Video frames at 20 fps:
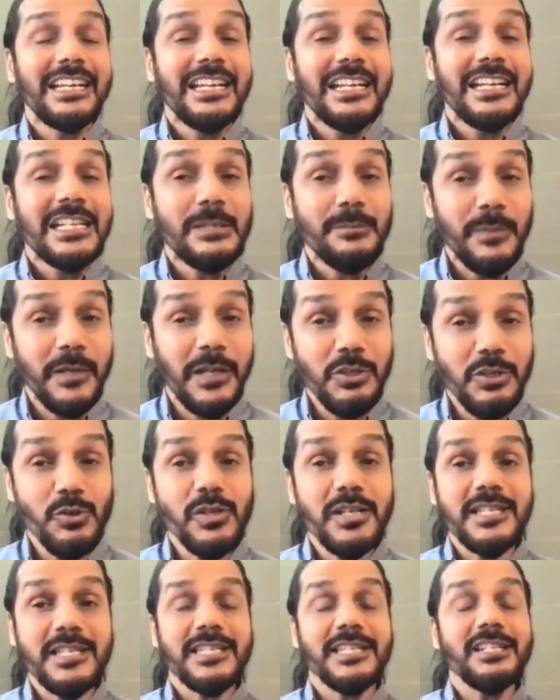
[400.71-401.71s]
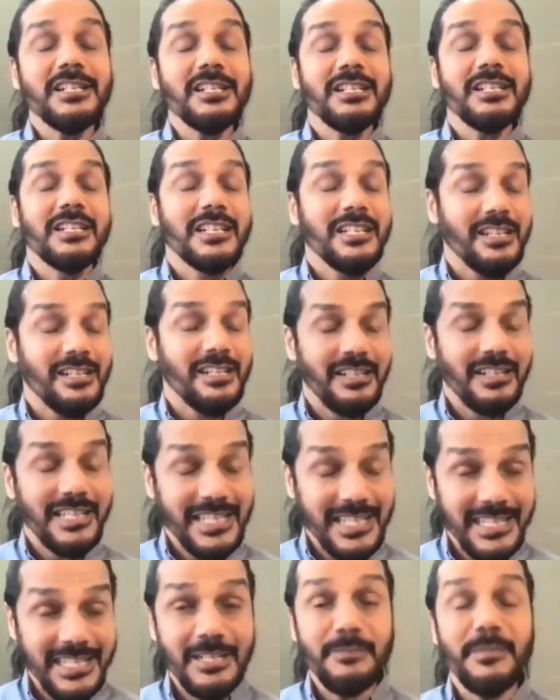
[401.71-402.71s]
spiritual
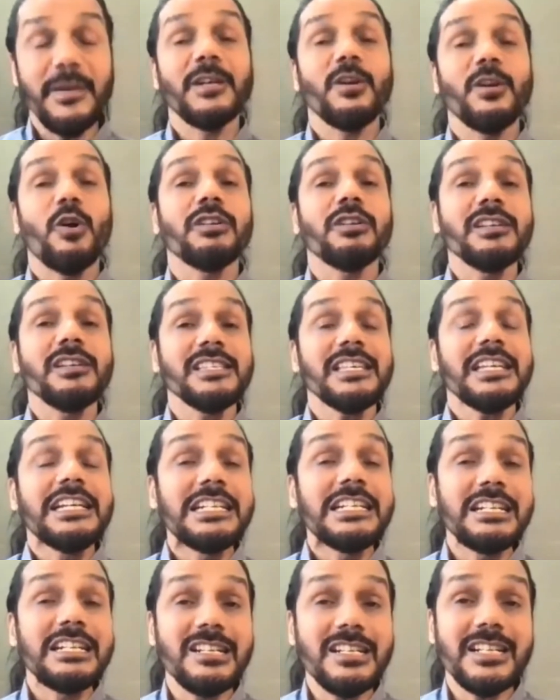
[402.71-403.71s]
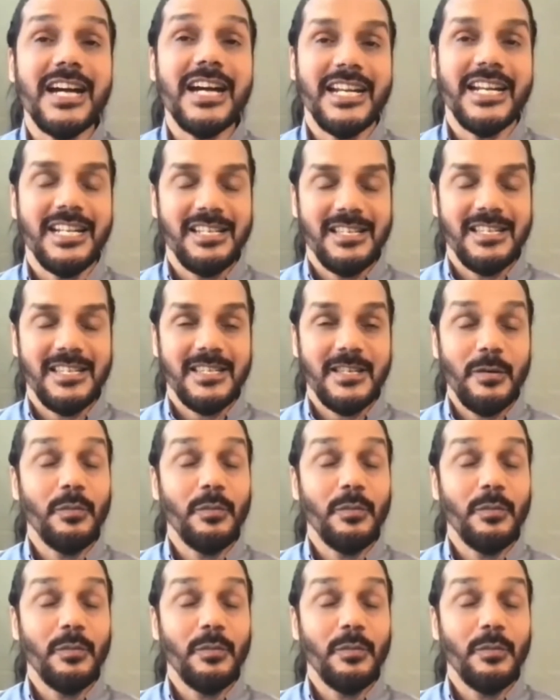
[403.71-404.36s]
discernment or this internal guidance,